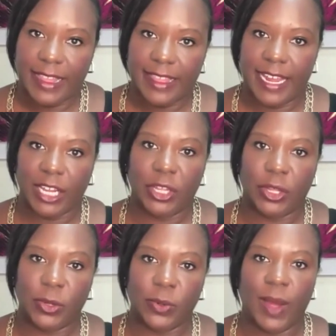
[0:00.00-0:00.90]
that
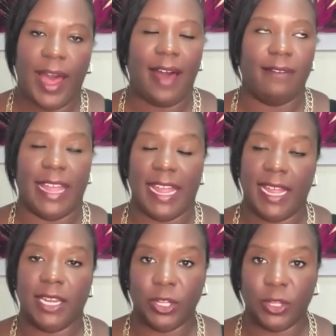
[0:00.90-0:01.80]
you have
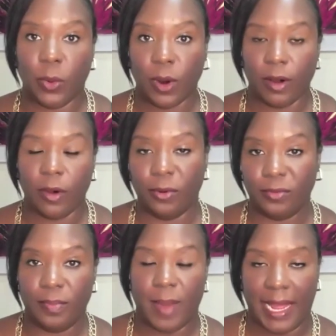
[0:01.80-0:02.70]
in your
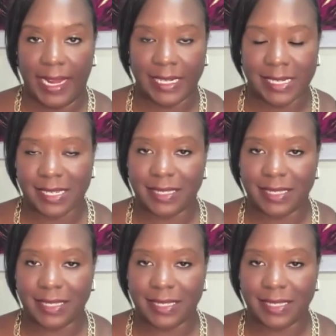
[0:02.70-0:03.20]
own mind